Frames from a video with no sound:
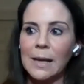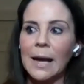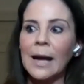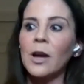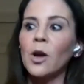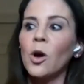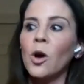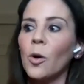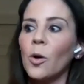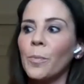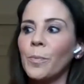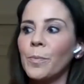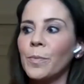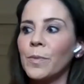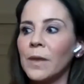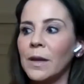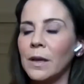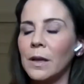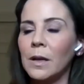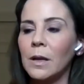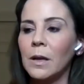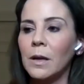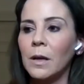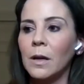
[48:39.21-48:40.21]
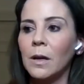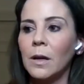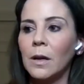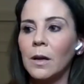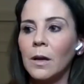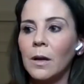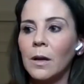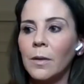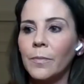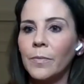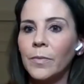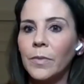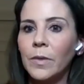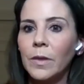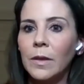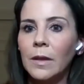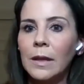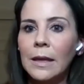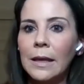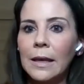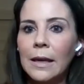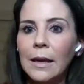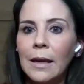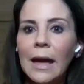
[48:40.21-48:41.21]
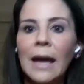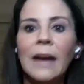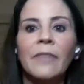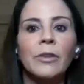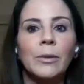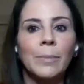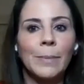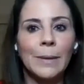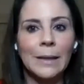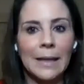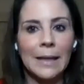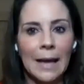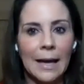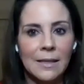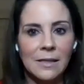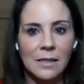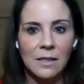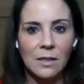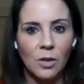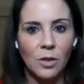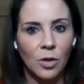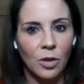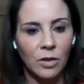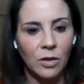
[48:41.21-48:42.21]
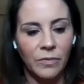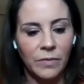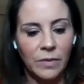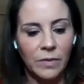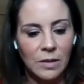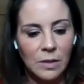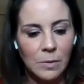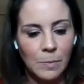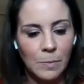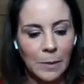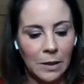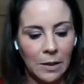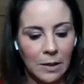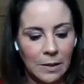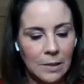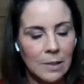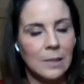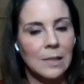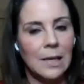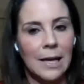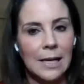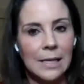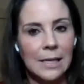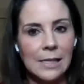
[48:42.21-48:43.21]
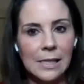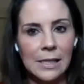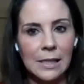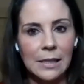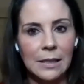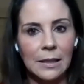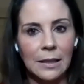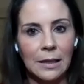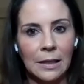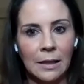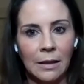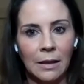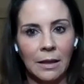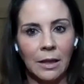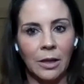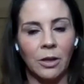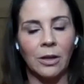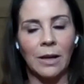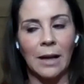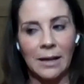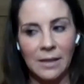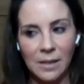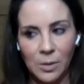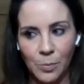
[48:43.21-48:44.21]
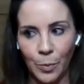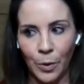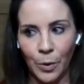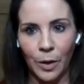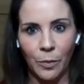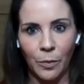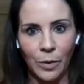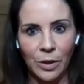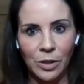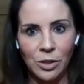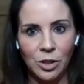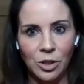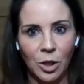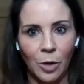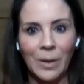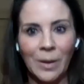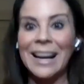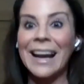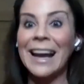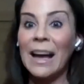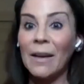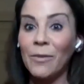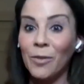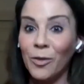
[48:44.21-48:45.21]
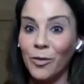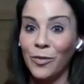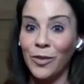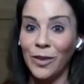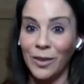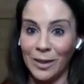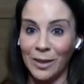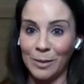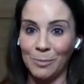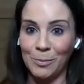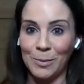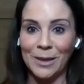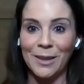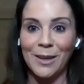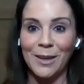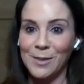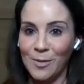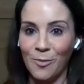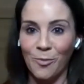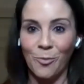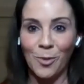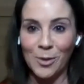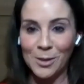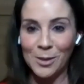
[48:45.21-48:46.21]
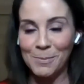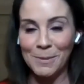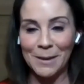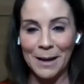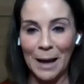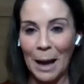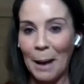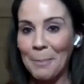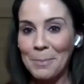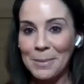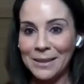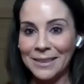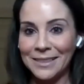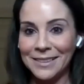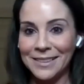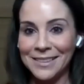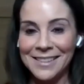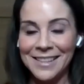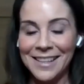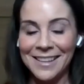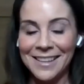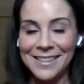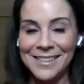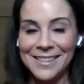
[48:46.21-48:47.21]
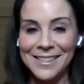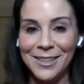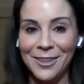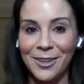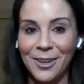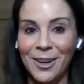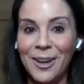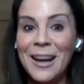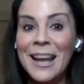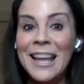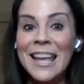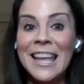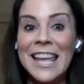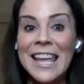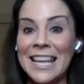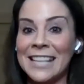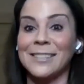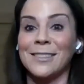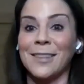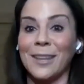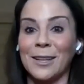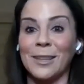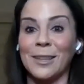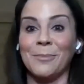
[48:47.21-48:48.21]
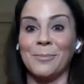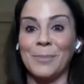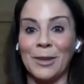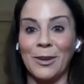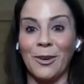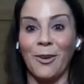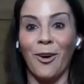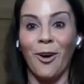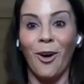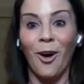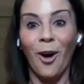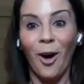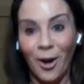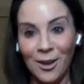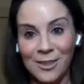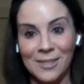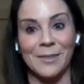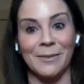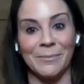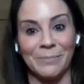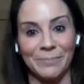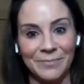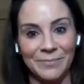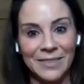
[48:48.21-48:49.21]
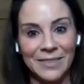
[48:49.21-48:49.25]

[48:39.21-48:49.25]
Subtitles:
I hope that everybody has as good of experience as I did in their next Broadway show. And I have a feeling, because of what's been happening this last year, it's going to be awesome.